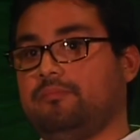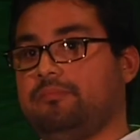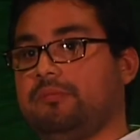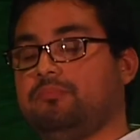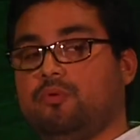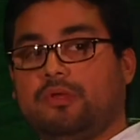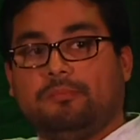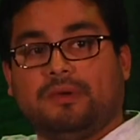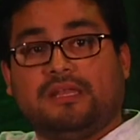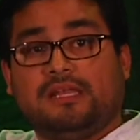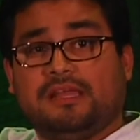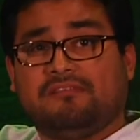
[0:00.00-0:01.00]
people with
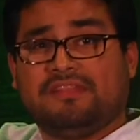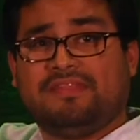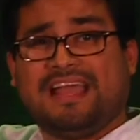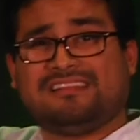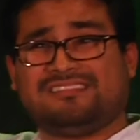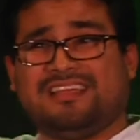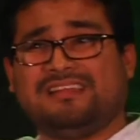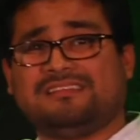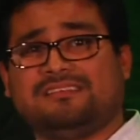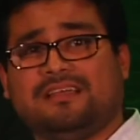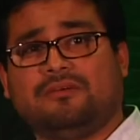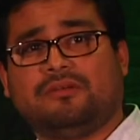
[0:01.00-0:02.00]
money live on that side
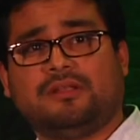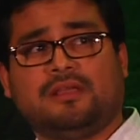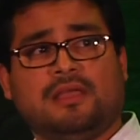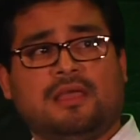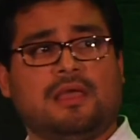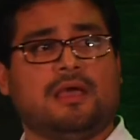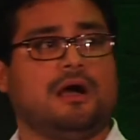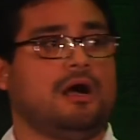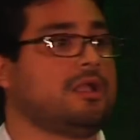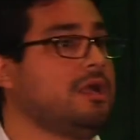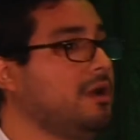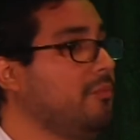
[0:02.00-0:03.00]
of town? How
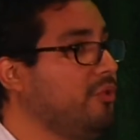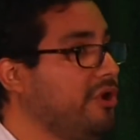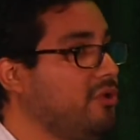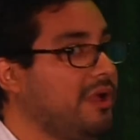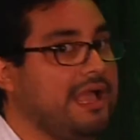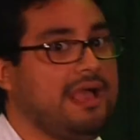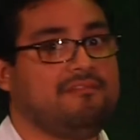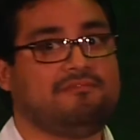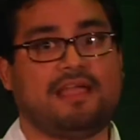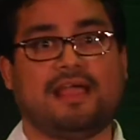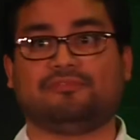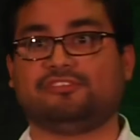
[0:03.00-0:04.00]
come we don't have
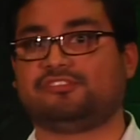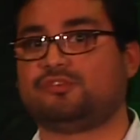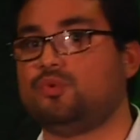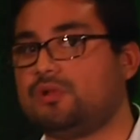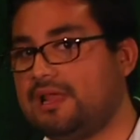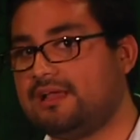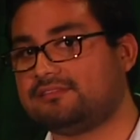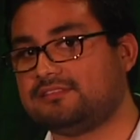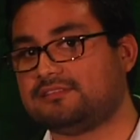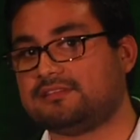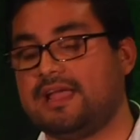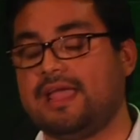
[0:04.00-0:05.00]
after-school
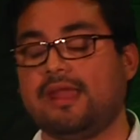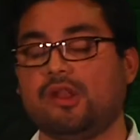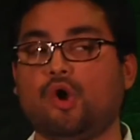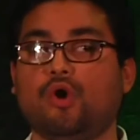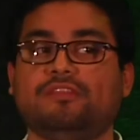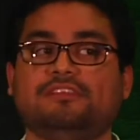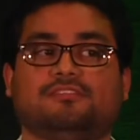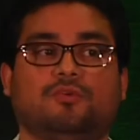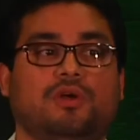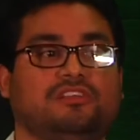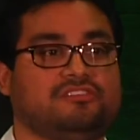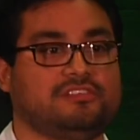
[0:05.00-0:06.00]
classes? I had all these
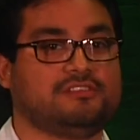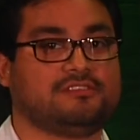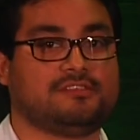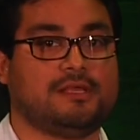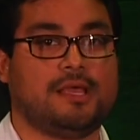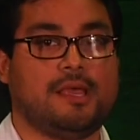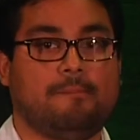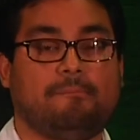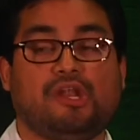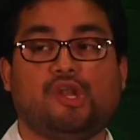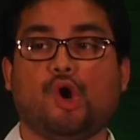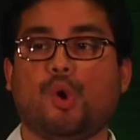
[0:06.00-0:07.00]
questions,
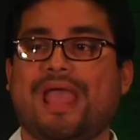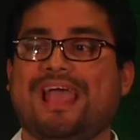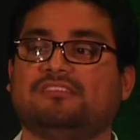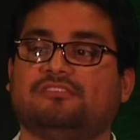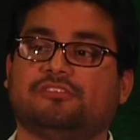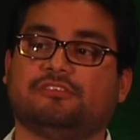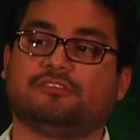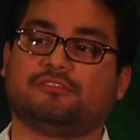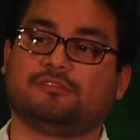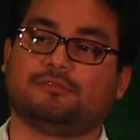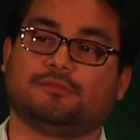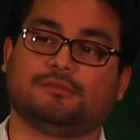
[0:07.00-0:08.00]
but no answers.
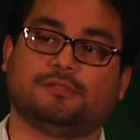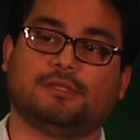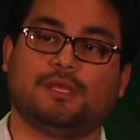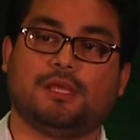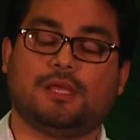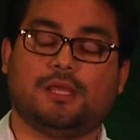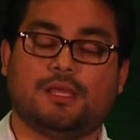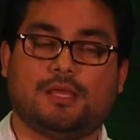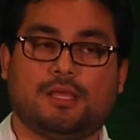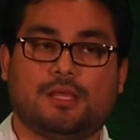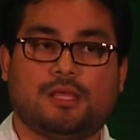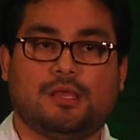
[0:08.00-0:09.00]

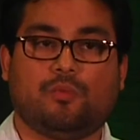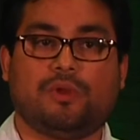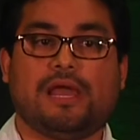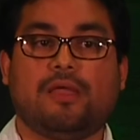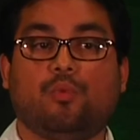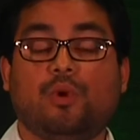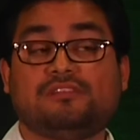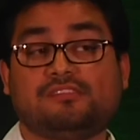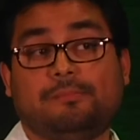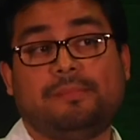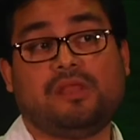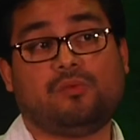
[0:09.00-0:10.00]
When I went
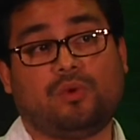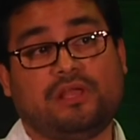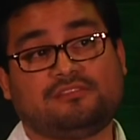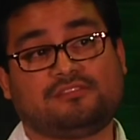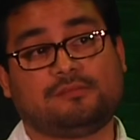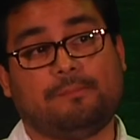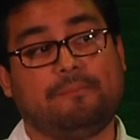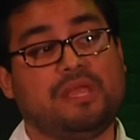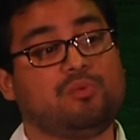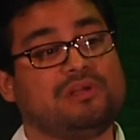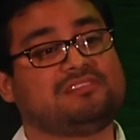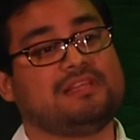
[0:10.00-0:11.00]
to Midwest,
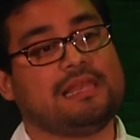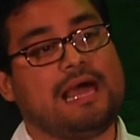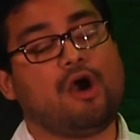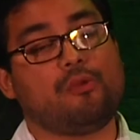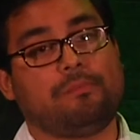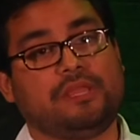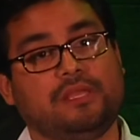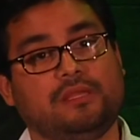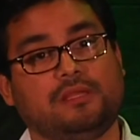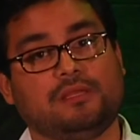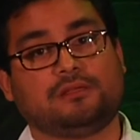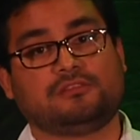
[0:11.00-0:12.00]
Midwest allowed me
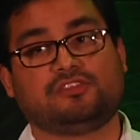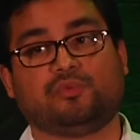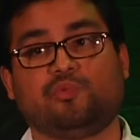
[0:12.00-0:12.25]
to